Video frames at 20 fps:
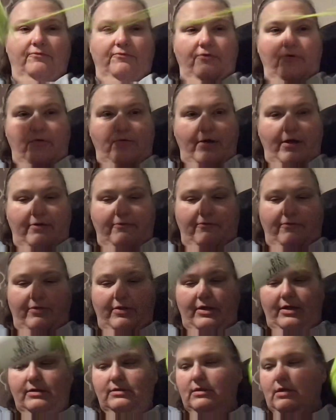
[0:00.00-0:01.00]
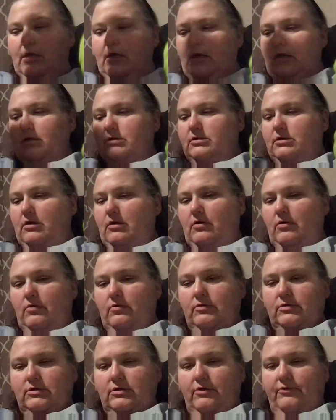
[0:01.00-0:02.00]
4 weight for these. So
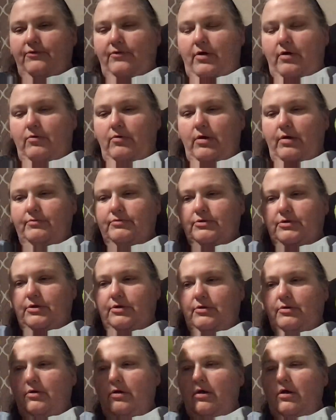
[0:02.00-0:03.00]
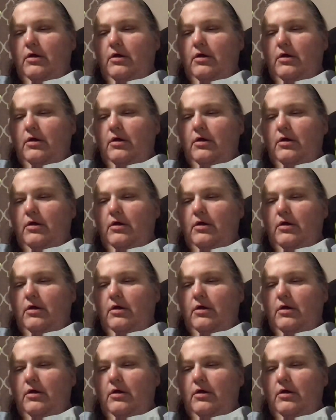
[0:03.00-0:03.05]
far we're up to